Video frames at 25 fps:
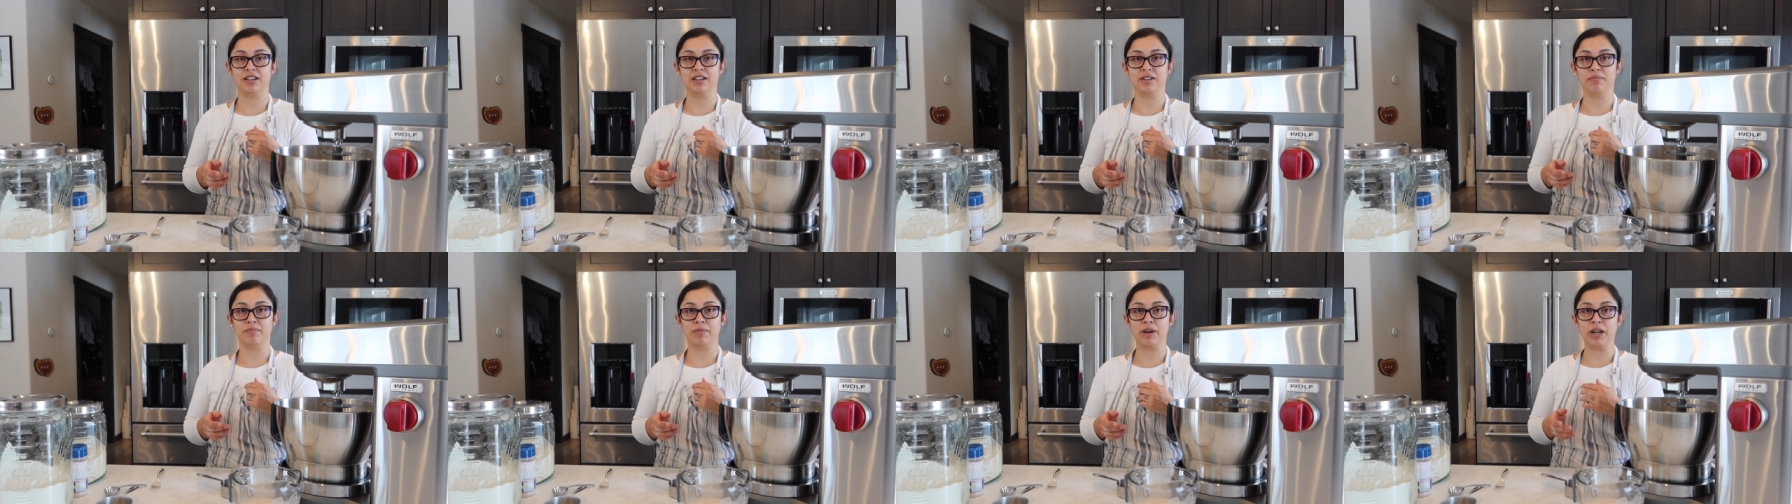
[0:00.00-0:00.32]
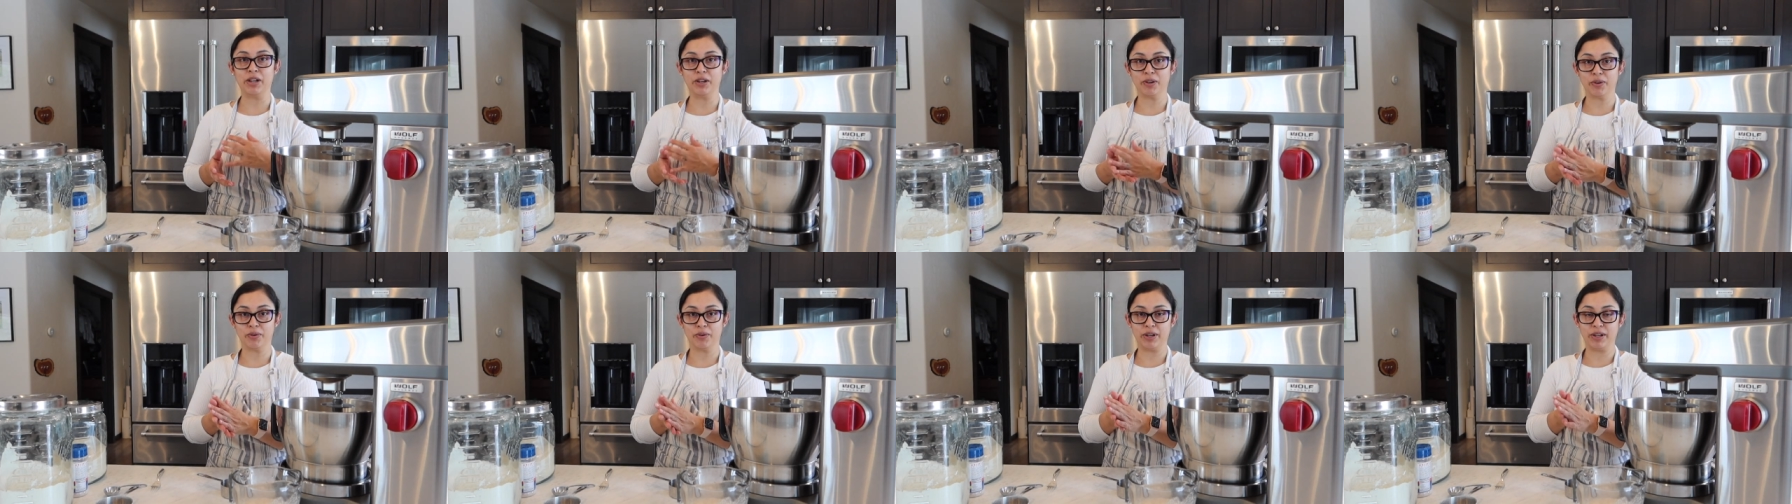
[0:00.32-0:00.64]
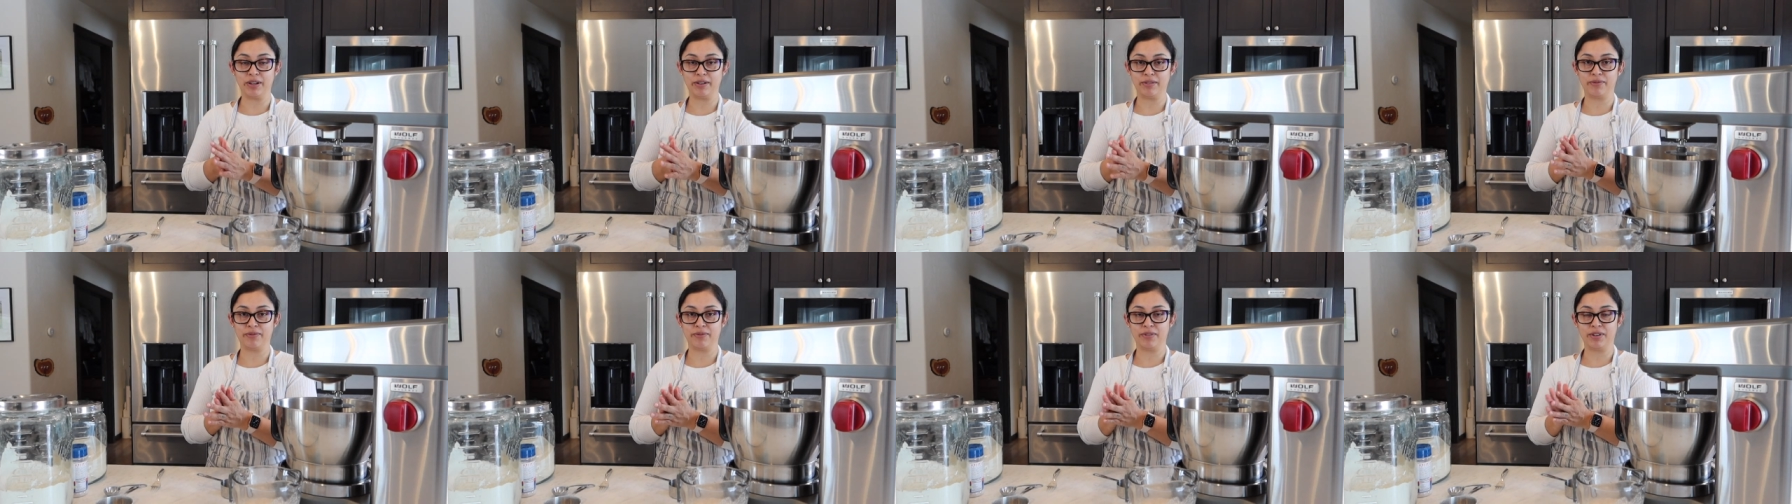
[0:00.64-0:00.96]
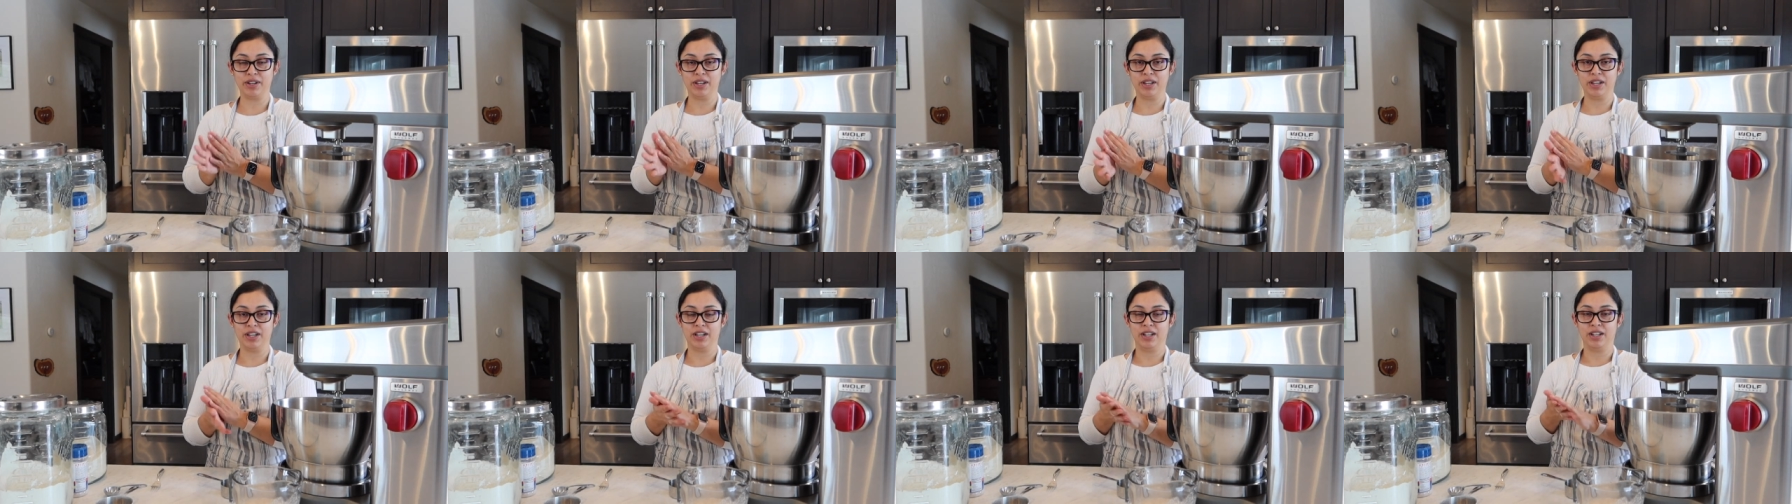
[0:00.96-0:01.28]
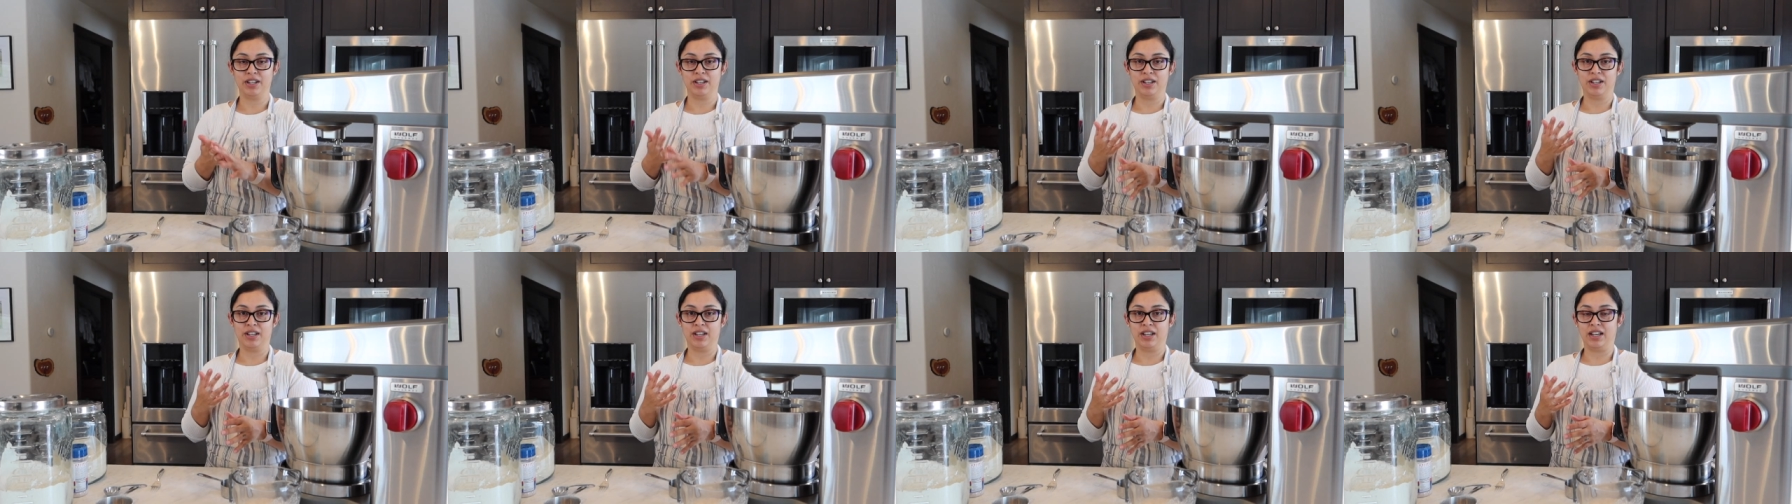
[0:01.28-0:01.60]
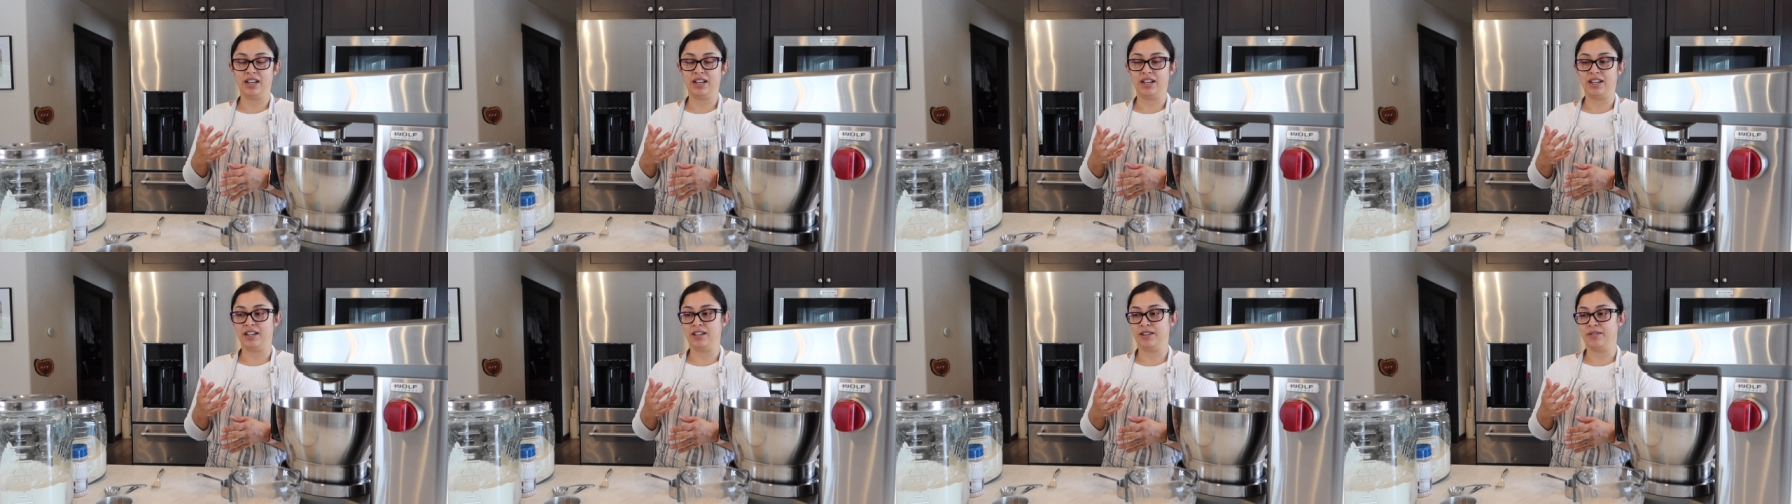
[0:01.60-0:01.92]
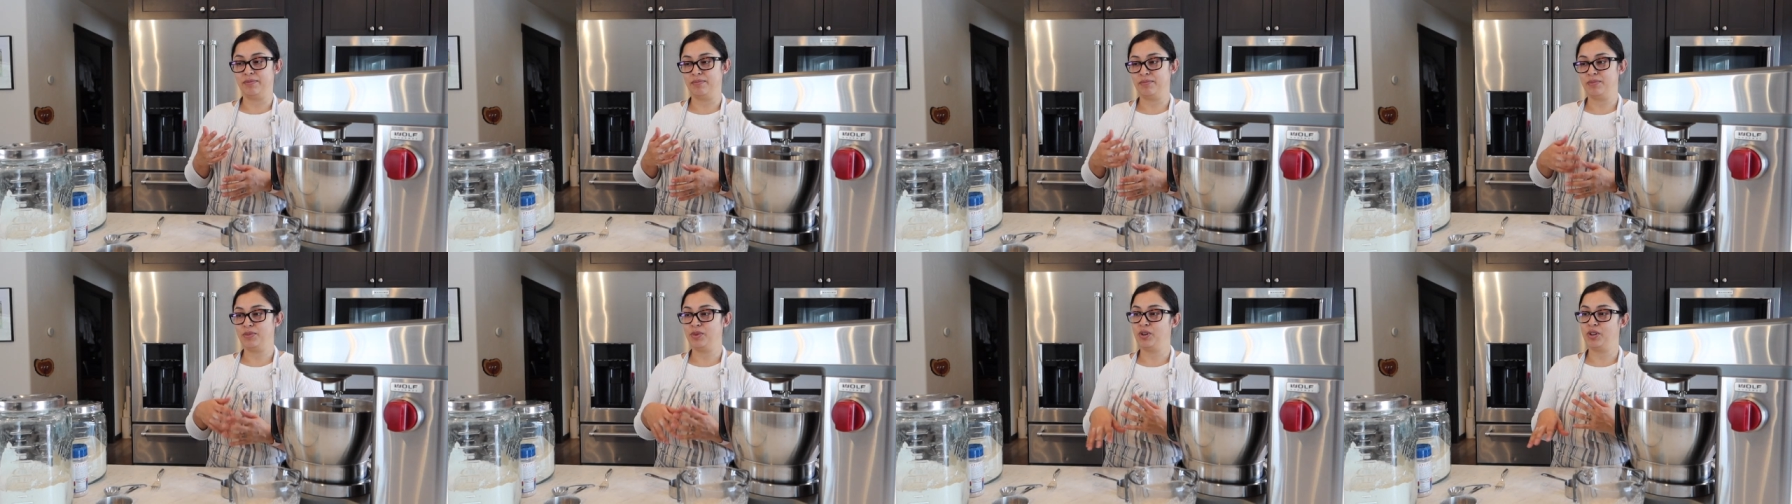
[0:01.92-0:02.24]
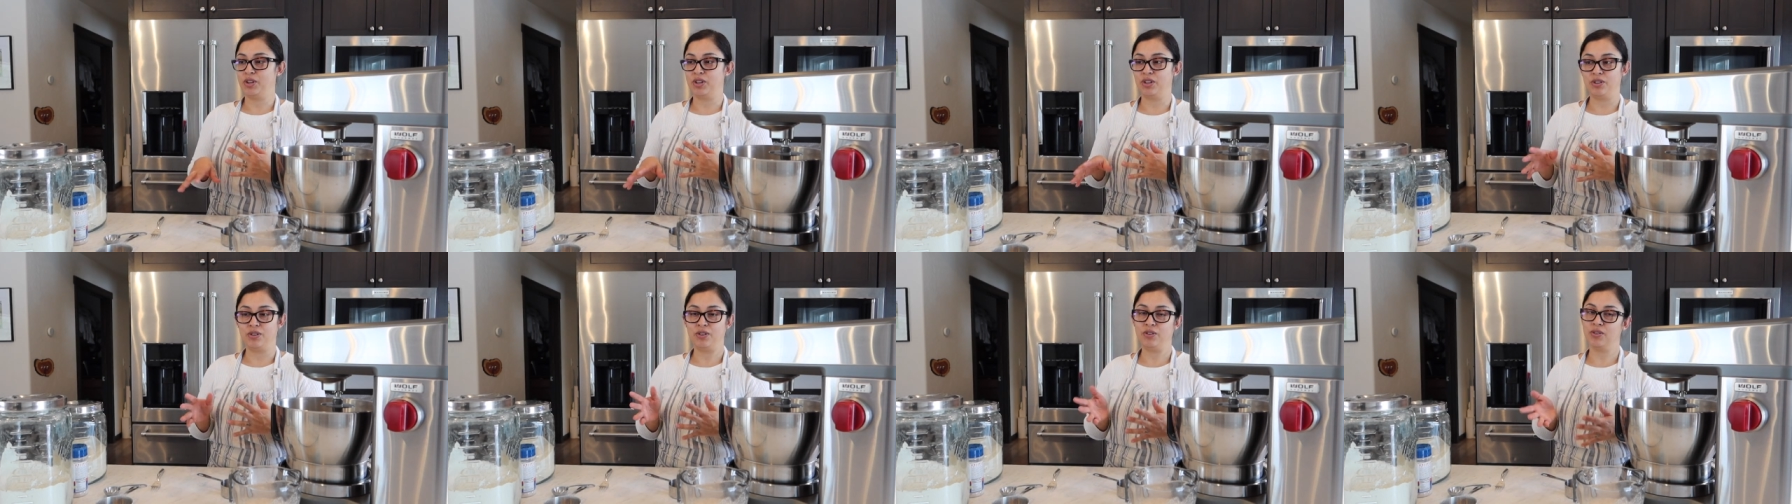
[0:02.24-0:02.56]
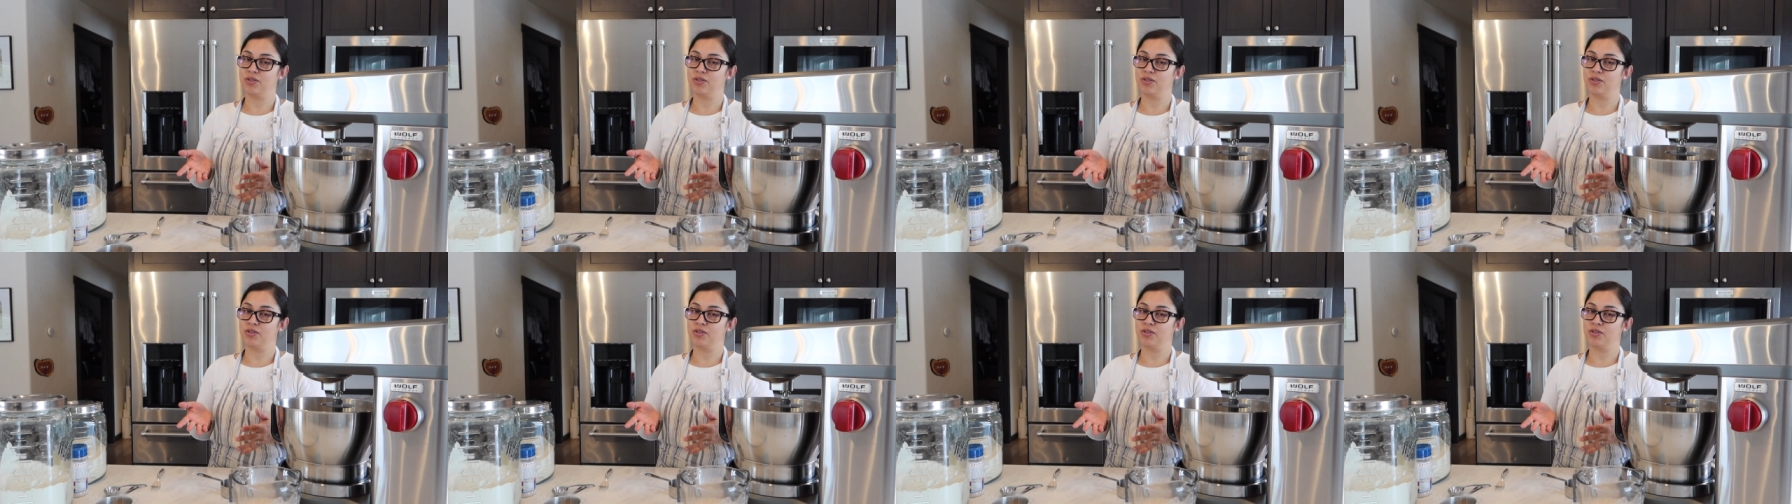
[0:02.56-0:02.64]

microwave. You